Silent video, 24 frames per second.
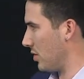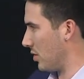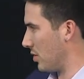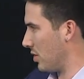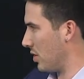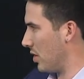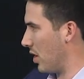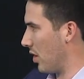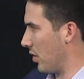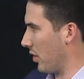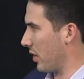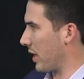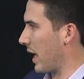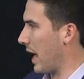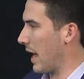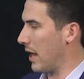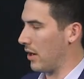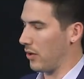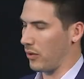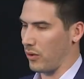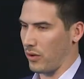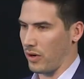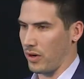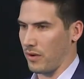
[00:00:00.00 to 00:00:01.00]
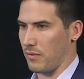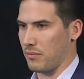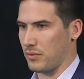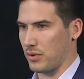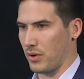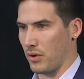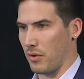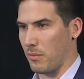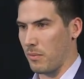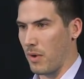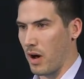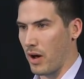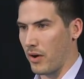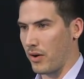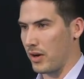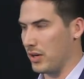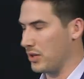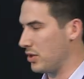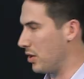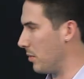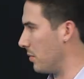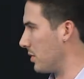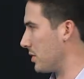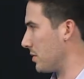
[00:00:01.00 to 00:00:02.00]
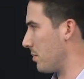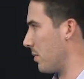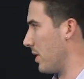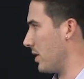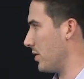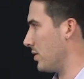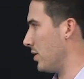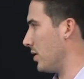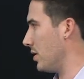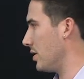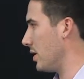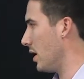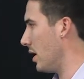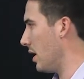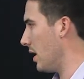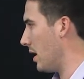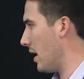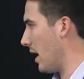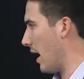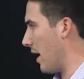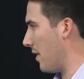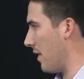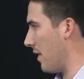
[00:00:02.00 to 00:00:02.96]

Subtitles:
There's another category of sort of moderate tumor suppressors, and